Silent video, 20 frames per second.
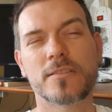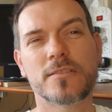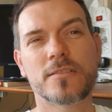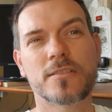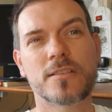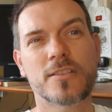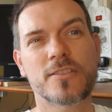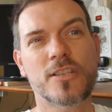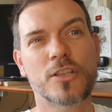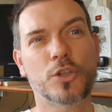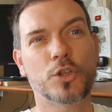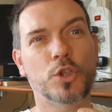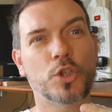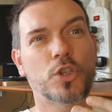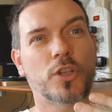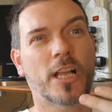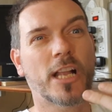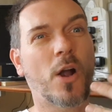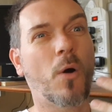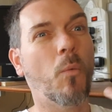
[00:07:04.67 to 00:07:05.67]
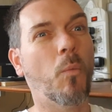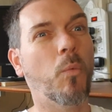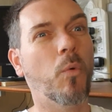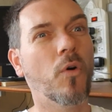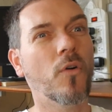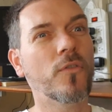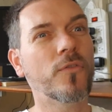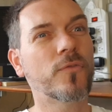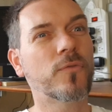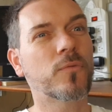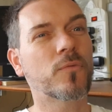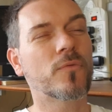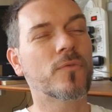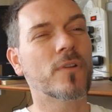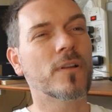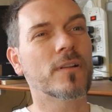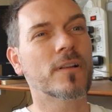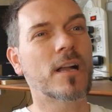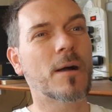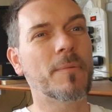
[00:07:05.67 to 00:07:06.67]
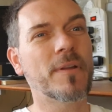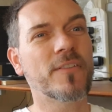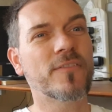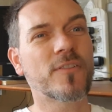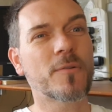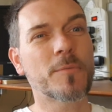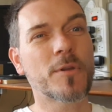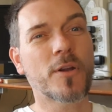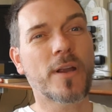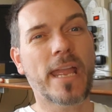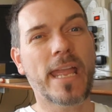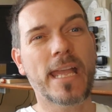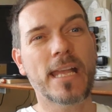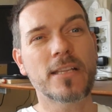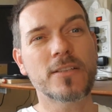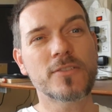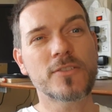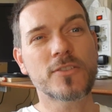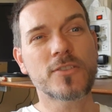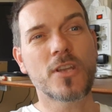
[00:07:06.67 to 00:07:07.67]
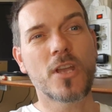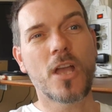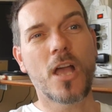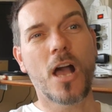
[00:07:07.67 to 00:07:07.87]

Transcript: does it look like a wolf coming from your hands?